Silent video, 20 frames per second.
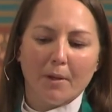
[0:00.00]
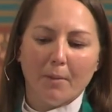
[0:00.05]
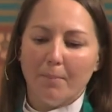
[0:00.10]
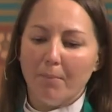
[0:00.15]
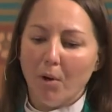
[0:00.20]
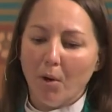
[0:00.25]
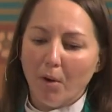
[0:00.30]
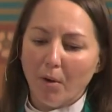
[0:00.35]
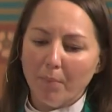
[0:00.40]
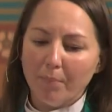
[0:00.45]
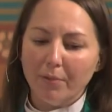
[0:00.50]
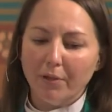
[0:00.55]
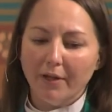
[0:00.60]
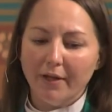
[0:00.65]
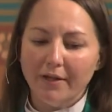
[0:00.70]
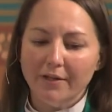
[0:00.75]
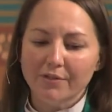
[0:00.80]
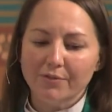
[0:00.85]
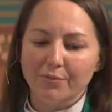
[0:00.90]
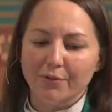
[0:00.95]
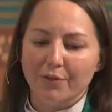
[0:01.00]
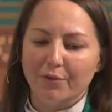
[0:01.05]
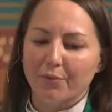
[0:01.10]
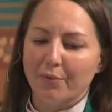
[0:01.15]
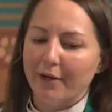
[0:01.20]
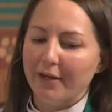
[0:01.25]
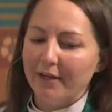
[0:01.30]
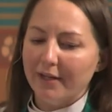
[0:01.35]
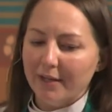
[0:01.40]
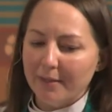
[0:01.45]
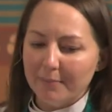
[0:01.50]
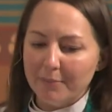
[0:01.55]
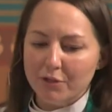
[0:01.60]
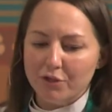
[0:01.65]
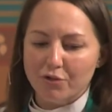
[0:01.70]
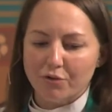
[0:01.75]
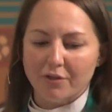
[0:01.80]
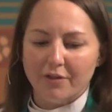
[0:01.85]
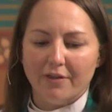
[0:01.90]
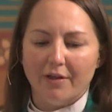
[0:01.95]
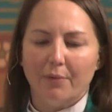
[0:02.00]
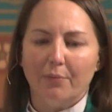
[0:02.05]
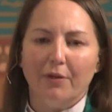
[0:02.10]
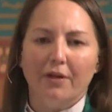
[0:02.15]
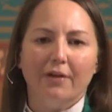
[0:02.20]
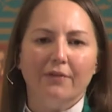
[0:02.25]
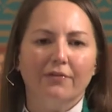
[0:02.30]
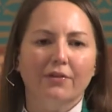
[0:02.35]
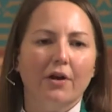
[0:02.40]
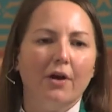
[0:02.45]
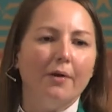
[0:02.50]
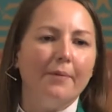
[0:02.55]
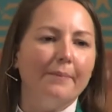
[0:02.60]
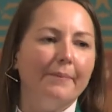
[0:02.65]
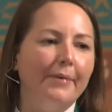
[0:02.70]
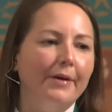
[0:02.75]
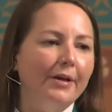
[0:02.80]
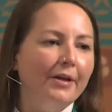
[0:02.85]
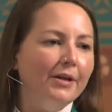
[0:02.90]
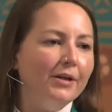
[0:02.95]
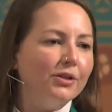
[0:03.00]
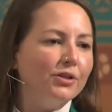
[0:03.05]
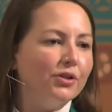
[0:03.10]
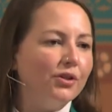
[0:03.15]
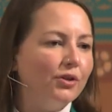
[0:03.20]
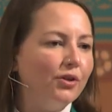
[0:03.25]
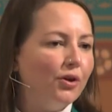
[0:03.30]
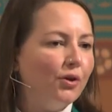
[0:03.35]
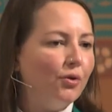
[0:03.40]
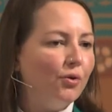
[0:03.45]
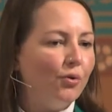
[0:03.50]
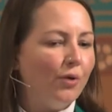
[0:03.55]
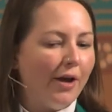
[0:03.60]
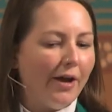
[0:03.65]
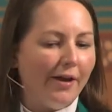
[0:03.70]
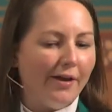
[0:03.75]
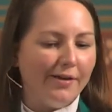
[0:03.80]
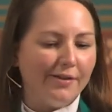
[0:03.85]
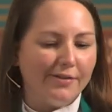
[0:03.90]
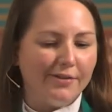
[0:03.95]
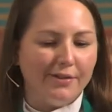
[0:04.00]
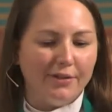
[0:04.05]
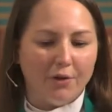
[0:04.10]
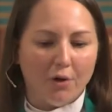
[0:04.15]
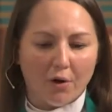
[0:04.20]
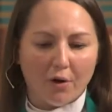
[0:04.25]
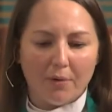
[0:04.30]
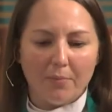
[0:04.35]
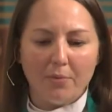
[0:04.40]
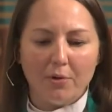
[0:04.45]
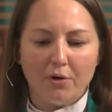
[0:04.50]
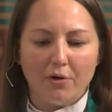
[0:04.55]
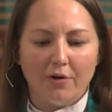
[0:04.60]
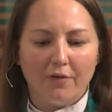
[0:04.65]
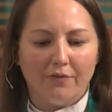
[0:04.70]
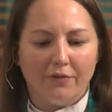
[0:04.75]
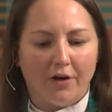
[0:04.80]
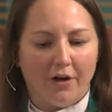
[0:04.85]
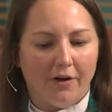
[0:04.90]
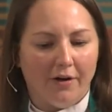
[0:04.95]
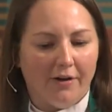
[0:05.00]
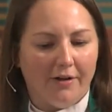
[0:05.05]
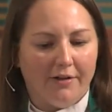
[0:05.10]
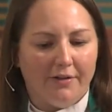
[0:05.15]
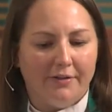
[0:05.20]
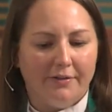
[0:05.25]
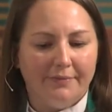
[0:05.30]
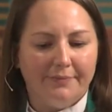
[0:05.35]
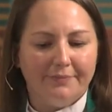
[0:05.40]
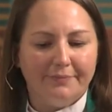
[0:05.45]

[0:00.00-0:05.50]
Paul plays with great imagery that we have come to know as the armor of God.